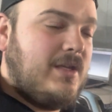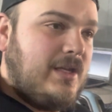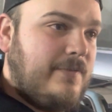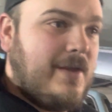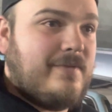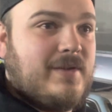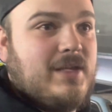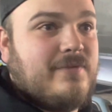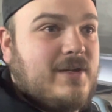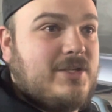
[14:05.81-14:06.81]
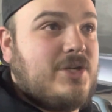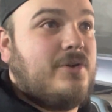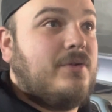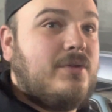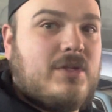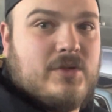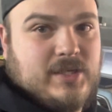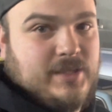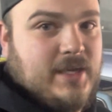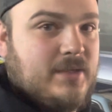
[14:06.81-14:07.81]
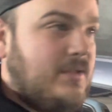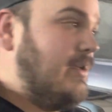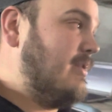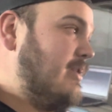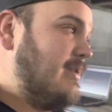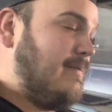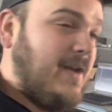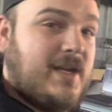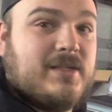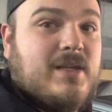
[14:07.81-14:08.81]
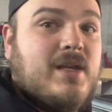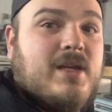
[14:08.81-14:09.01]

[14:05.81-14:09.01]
if you have EFI in general, you need that. It's just a fact.